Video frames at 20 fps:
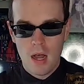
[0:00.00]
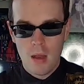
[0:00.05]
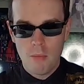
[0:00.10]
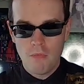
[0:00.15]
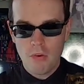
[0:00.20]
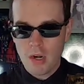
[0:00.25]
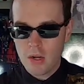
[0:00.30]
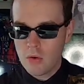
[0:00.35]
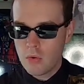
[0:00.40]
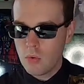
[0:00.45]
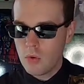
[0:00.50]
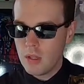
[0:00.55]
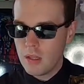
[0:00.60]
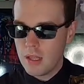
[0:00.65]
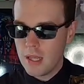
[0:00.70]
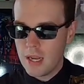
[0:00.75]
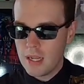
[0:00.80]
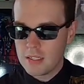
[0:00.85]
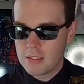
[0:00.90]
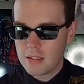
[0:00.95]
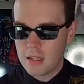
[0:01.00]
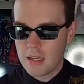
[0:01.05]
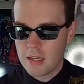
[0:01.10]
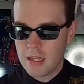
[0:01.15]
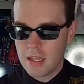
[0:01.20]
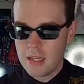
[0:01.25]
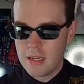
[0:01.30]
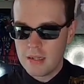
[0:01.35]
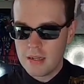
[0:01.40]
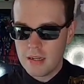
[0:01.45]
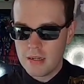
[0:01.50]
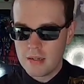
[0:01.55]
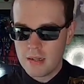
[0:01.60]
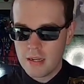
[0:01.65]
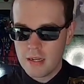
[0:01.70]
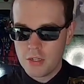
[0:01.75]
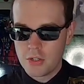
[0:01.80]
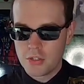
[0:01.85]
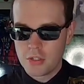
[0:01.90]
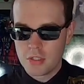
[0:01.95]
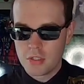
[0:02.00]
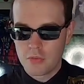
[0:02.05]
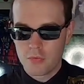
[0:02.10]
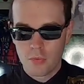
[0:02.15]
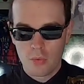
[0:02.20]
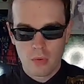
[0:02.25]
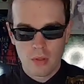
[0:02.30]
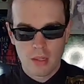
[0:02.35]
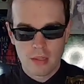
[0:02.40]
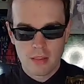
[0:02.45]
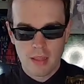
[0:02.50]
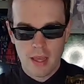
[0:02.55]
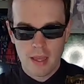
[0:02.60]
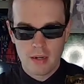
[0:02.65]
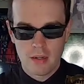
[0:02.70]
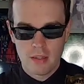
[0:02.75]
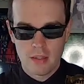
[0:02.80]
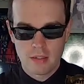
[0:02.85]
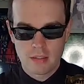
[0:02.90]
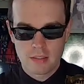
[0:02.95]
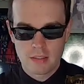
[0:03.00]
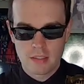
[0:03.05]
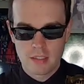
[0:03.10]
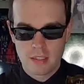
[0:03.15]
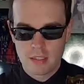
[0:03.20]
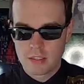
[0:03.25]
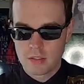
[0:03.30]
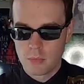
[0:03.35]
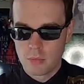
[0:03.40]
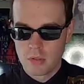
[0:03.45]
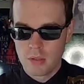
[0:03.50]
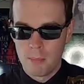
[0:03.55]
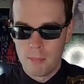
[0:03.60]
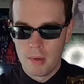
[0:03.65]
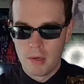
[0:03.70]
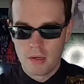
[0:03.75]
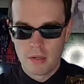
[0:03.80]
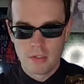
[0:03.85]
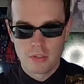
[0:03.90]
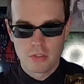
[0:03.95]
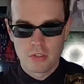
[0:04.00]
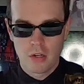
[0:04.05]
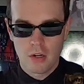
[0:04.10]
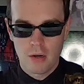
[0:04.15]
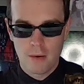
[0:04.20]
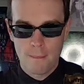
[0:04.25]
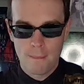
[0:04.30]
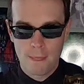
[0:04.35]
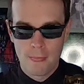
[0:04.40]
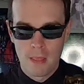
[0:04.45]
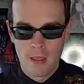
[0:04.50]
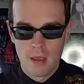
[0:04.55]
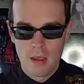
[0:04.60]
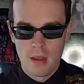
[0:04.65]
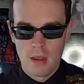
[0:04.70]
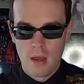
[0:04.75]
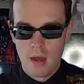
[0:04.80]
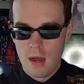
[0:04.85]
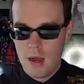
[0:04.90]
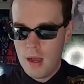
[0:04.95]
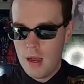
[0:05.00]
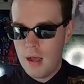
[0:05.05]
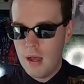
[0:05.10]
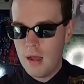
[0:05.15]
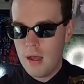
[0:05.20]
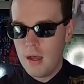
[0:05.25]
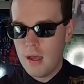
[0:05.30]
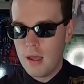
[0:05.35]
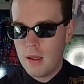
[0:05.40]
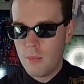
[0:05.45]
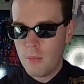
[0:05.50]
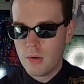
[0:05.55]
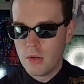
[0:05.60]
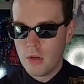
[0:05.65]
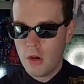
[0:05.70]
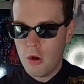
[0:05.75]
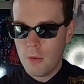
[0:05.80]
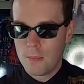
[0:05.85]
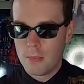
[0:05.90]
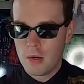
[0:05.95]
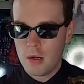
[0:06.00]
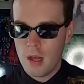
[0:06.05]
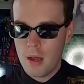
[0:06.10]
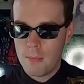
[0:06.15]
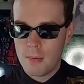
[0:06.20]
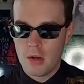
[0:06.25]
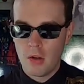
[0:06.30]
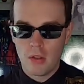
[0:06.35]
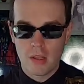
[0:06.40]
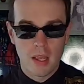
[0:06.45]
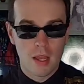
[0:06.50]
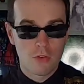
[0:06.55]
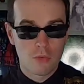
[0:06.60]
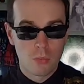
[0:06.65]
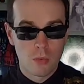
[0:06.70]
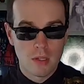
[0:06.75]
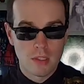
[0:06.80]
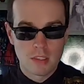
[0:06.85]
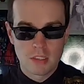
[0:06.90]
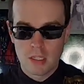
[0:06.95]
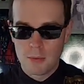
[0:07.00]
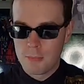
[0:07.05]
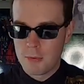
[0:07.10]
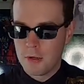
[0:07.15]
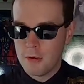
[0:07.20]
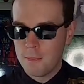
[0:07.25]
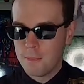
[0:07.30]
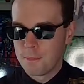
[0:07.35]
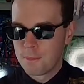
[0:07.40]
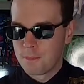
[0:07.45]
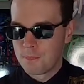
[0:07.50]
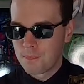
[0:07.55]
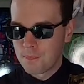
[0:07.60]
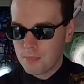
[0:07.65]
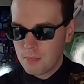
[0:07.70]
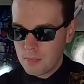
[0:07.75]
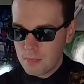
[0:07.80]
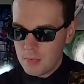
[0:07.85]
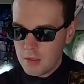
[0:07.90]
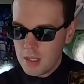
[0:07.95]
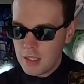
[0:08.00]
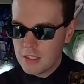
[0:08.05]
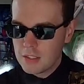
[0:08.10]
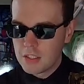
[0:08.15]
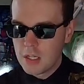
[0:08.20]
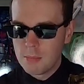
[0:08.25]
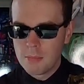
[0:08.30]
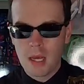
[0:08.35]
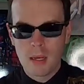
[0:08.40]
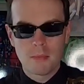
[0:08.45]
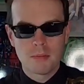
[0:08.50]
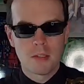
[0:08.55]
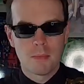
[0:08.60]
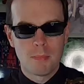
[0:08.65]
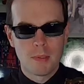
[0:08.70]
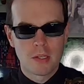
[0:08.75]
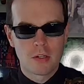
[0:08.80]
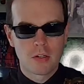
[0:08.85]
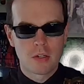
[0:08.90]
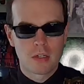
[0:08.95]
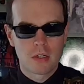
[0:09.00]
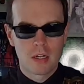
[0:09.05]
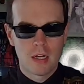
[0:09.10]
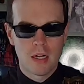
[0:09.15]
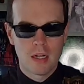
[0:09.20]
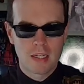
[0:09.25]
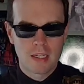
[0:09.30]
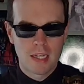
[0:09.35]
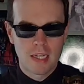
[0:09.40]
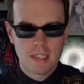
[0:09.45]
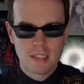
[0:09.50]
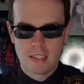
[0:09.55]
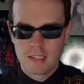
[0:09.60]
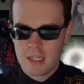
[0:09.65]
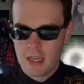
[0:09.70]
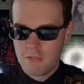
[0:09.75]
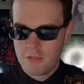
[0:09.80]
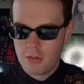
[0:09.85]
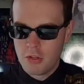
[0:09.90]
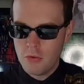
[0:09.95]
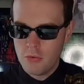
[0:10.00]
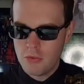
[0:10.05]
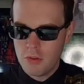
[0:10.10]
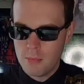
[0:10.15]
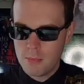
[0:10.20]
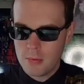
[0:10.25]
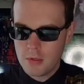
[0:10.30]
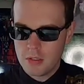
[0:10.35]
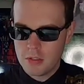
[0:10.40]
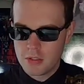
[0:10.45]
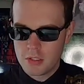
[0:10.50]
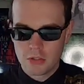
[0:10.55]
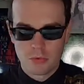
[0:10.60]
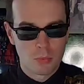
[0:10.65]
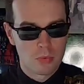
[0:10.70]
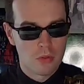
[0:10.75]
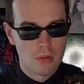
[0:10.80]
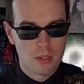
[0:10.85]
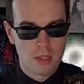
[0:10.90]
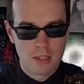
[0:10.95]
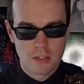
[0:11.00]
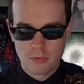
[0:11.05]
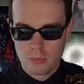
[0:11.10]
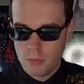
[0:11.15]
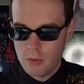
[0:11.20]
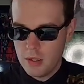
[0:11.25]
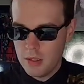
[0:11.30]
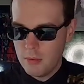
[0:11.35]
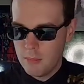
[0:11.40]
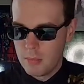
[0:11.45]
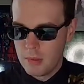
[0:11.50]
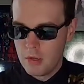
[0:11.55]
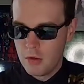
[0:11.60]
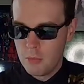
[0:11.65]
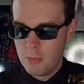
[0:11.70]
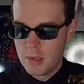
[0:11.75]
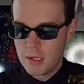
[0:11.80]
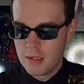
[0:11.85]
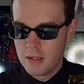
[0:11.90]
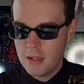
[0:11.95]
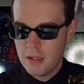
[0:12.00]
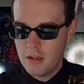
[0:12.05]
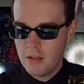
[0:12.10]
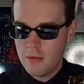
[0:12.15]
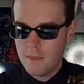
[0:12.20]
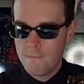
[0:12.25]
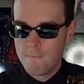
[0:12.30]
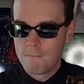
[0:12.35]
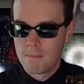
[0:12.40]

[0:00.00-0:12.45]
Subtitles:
Very cool. It has like indentations for like the analog sticks and where the buttons are. And when you open it up, it only has one zipper. Sometimes the bigger cases have two zippers. This one only has one, but no big deal.